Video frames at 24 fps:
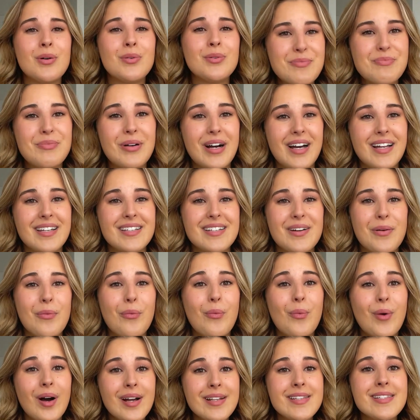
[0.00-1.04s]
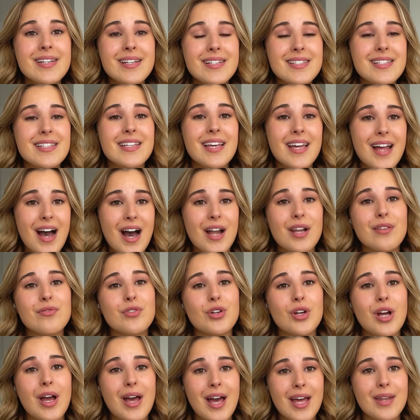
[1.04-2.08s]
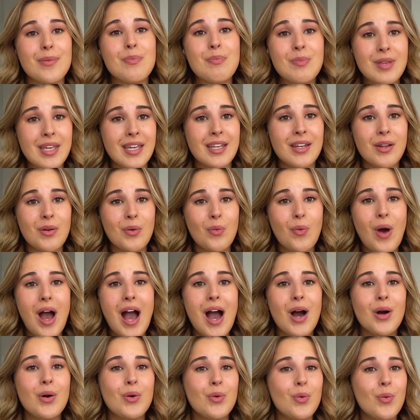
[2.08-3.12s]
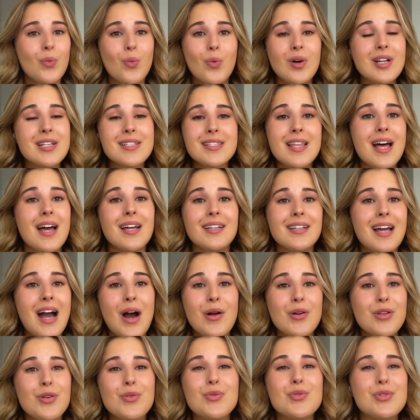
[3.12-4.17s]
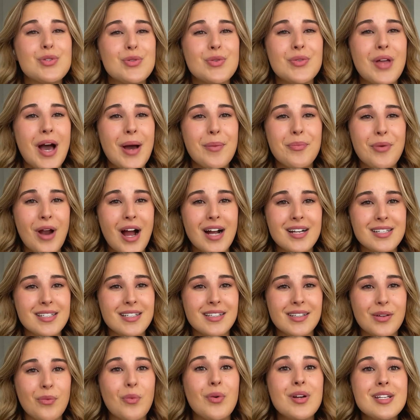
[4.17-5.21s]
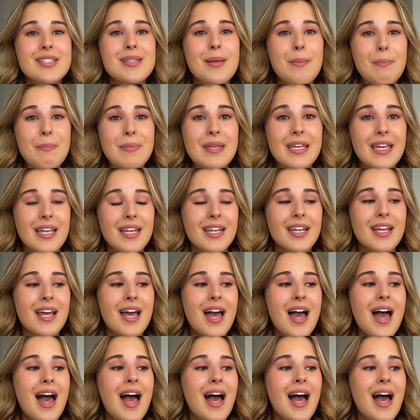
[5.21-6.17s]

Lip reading: But what does get out of your head mean? What is that? How do you do that practically? What does it mean?